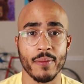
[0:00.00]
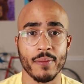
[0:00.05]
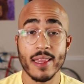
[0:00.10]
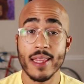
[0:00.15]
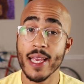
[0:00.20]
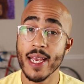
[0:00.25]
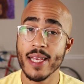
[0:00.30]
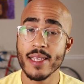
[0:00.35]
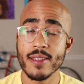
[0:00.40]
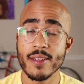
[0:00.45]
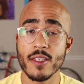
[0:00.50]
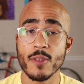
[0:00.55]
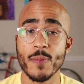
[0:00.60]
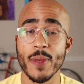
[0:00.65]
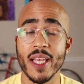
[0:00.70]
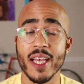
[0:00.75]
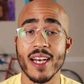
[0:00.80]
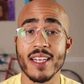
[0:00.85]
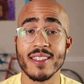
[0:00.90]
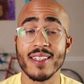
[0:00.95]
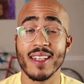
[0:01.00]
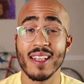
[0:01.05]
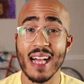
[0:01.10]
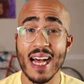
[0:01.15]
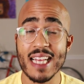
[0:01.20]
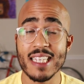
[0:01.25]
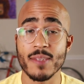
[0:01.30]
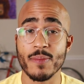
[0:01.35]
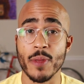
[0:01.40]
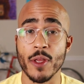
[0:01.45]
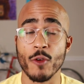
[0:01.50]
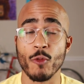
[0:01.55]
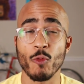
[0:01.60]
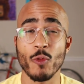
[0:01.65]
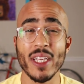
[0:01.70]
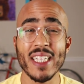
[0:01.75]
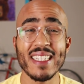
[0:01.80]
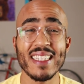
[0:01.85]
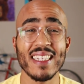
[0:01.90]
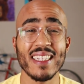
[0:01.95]
This is because Glassman
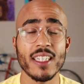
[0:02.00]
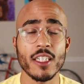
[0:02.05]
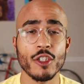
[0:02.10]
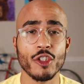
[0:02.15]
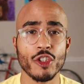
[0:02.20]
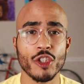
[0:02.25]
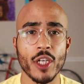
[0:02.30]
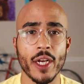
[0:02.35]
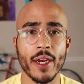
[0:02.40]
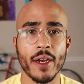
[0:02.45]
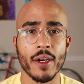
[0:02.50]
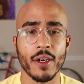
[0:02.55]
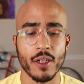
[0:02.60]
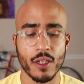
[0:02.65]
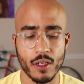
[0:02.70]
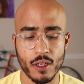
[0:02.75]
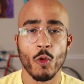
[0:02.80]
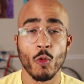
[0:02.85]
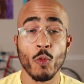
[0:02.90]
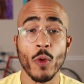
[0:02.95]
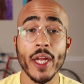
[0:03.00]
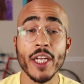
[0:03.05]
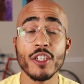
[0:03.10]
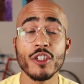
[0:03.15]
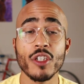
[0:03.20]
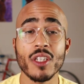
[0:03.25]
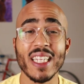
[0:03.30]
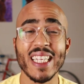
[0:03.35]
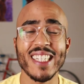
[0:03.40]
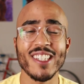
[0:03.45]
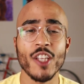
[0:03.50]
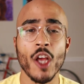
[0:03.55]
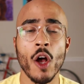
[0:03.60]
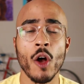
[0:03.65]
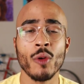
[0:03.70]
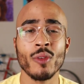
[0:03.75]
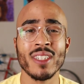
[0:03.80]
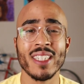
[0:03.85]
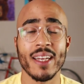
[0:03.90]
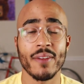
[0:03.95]
recently shared racially
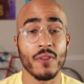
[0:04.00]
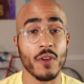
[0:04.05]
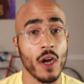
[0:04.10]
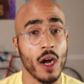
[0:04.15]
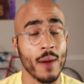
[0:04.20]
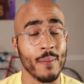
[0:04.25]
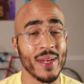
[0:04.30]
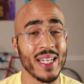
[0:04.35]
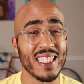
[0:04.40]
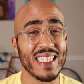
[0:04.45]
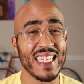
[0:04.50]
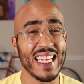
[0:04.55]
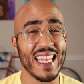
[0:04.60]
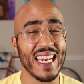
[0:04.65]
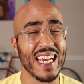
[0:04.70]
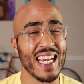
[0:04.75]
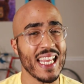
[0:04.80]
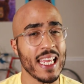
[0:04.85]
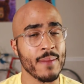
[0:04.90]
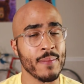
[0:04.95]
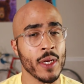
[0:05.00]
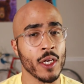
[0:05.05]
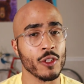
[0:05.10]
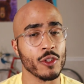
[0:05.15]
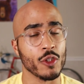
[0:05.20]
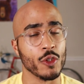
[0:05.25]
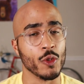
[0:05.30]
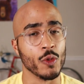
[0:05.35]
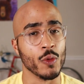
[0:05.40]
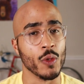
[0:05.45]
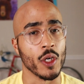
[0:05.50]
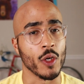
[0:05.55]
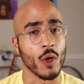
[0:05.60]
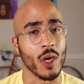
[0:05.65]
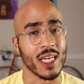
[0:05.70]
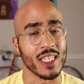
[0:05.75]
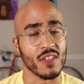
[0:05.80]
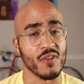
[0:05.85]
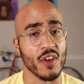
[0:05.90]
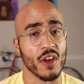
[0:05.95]
tone-deaf comments in an email to a
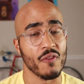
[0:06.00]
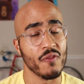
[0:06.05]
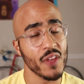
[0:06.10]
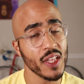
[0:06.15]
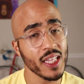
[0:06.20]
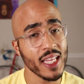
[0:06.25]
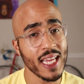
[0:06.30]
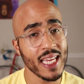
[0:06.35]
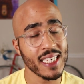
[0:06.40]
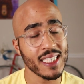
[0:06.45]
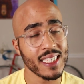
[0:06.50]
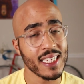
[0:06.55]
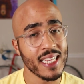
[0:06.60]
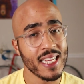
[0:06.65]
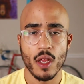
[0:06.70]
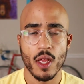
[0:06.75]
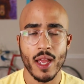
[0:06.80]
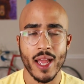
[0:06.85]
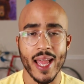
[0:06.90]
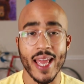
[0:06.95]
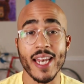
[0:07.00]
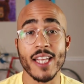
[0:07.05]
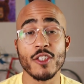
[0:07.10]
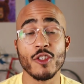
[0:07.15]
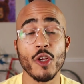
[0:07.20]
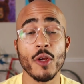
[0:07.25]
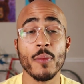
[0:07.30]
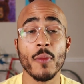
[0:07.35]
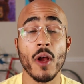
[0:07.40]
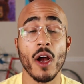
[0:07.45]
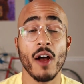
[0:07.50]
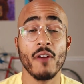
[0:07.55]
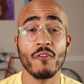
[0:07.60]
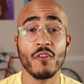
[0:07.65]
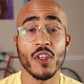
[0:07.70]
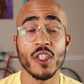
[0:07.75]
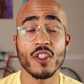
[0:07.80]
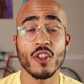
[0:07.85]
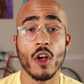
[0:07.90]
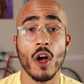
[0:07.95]
CrossFit affiliate, in a Zoom
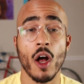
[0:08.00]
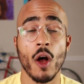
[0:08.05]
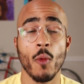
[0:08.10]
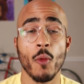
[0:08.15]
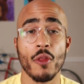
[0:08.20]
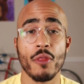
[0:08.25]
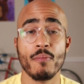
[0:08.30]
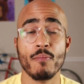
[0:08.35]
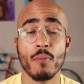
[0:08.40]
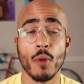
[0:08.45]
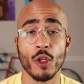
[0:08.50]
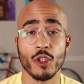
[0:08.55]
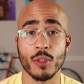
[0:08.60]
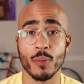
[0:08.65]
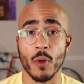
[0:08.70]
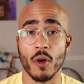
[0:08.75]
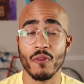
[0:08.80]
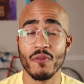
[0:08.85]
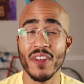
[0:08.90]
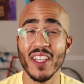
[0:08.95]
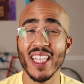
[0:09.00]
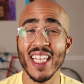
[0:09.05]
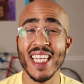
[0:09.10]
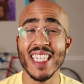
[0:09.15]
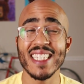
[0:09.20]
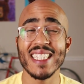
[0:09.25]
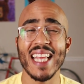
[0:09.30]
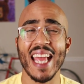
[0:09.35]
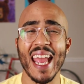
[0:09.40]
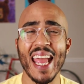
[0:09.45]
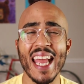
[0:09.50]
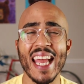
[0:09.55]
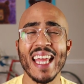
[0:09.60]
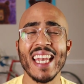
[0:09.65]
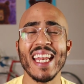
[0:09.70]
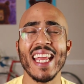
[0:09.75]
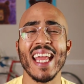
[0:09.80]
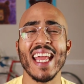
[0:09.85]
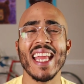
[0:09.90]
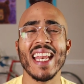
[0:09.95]
conference call with multiple affiliates,
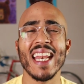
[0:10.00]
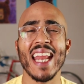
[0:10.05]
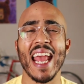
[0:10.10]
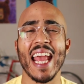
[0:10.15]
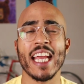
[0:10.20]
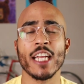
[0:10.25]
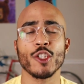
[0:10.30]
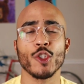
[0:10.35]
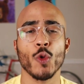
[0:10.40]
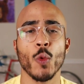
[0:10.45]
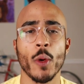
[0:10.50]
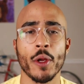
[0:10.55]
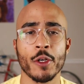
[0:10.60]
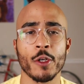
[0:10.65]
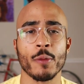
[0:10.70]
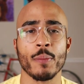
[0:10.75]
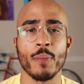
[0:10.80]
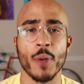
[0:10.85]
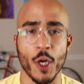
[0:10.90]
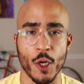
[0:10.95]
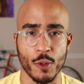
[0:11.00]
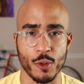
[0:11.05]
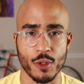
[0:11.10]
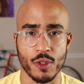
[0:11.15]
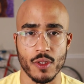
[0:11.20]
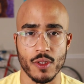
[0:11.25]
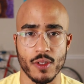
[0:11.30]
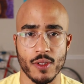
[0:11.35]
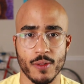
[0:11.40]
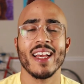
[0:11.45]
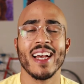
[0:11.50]
and in a Twitter post.